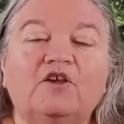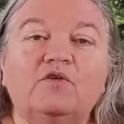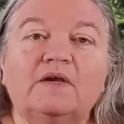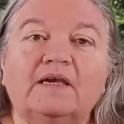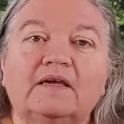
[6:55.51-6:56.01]

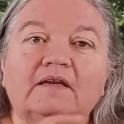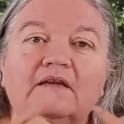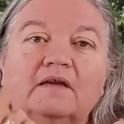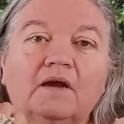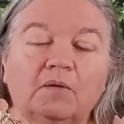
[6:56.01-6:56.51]
You
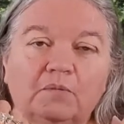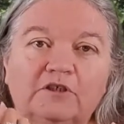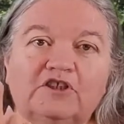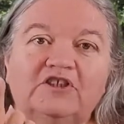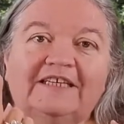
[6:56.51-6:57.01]
can
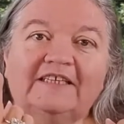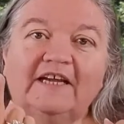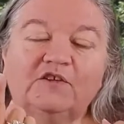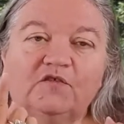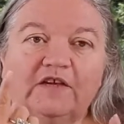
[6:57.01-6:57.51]
put your
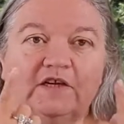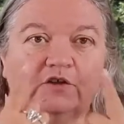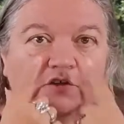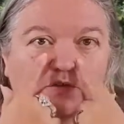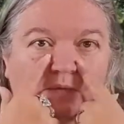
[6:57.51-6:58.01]
index
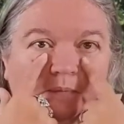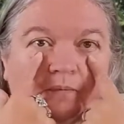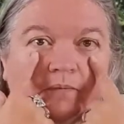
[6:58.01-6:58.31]
fingers